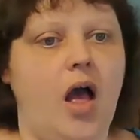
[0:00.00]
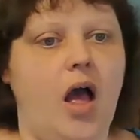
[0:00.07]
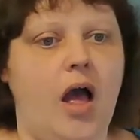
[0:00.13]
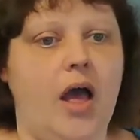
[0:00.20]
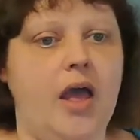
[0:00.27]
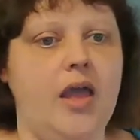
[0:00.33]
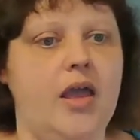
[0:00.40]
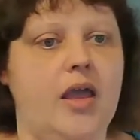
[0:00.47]

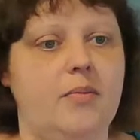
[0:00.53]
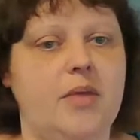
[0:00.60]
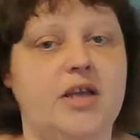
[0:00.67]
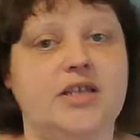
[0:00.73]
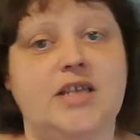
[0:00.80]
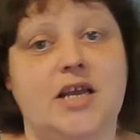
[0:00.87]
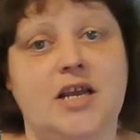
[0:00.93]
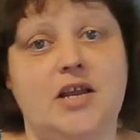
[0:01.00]
I am
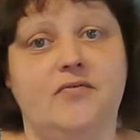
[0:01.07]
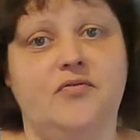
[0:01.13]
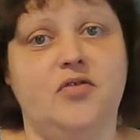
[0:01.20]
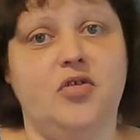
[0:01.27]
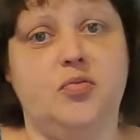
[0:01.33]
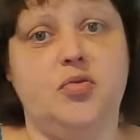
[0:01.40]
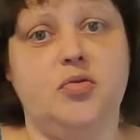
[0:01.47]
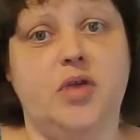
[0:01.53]
excited
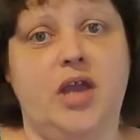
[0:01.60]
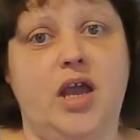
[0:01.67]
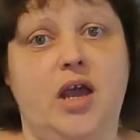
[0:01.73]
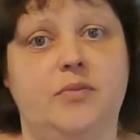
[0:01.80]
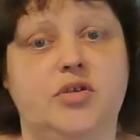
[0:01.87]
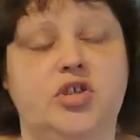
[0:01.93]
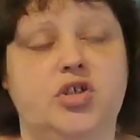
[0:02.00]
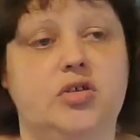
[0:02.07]
for the boot
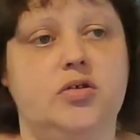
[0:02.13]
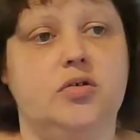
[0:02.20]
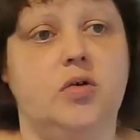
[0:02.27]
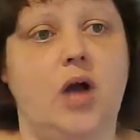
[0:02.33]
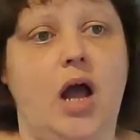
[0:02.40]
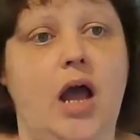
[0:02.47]
camp too.